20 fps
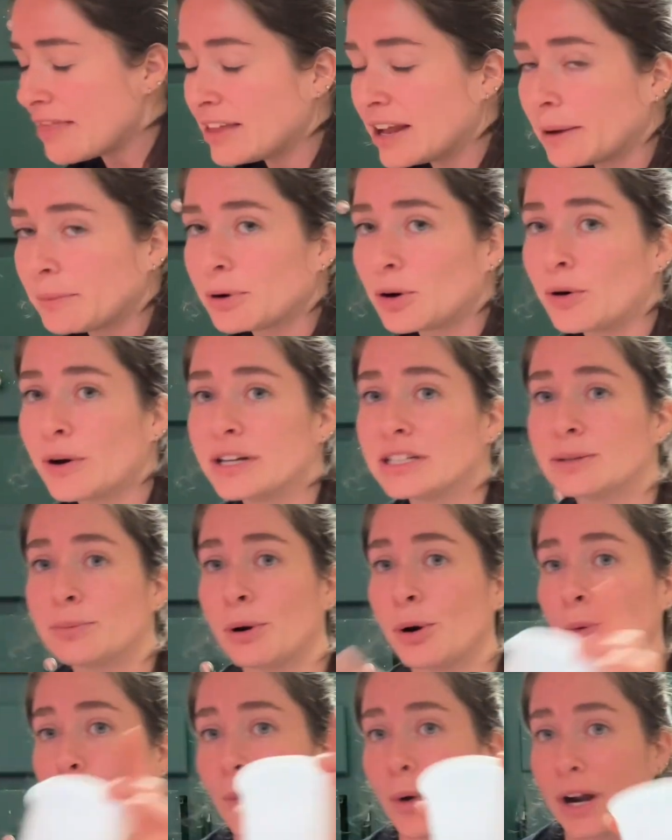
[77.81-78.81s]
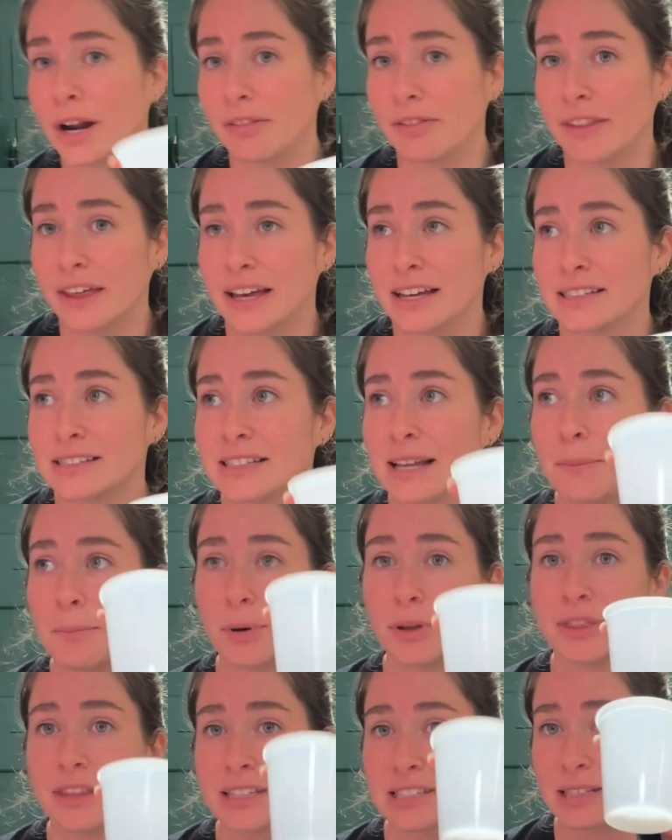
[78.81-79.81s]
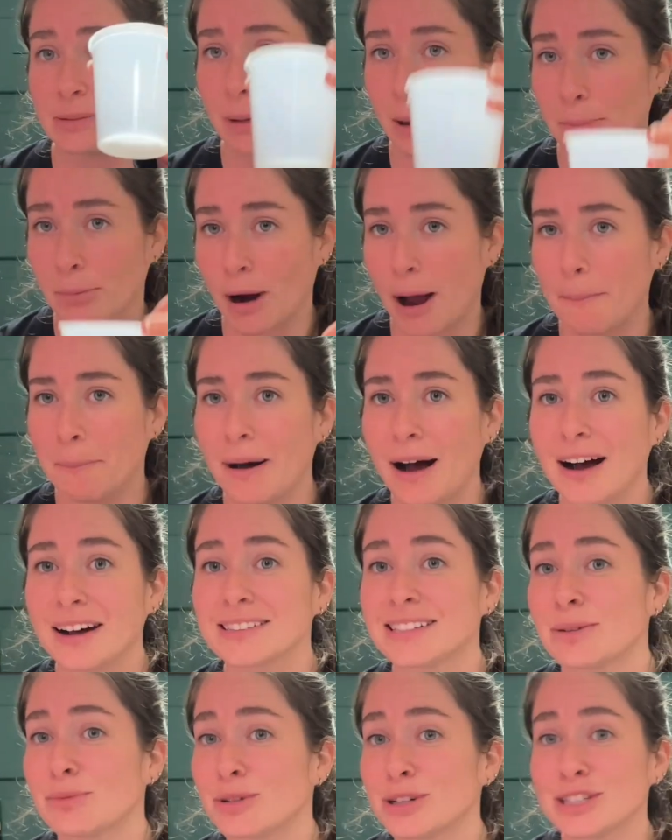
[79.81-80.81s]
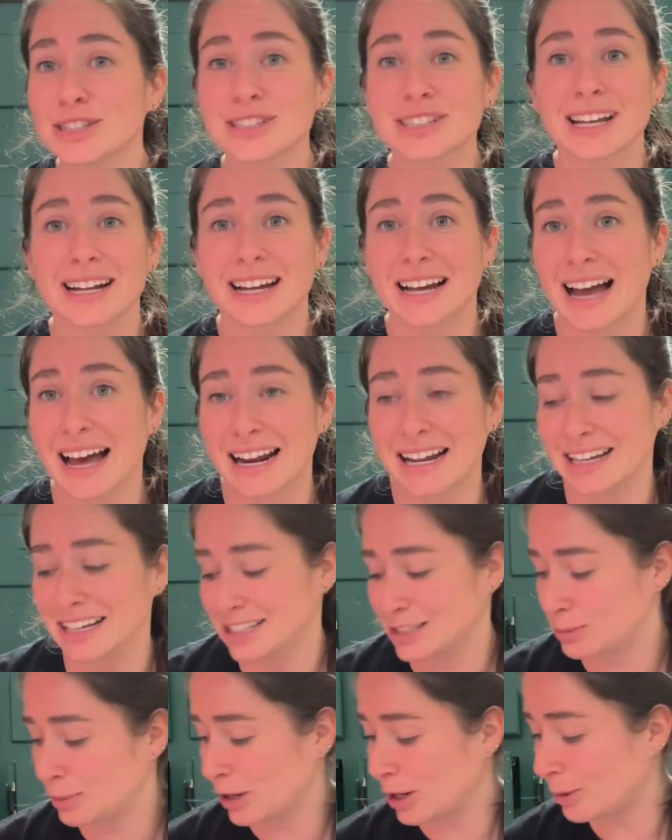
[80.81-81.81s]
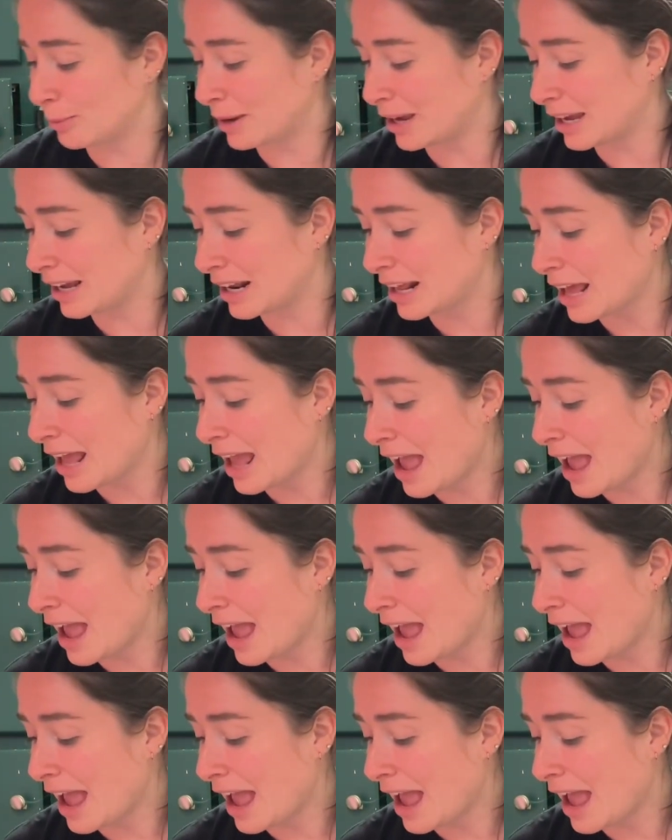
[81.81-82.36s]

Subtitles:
then I'm going to put one in this and put this in my prop box, and we're just gonna kind of experiment.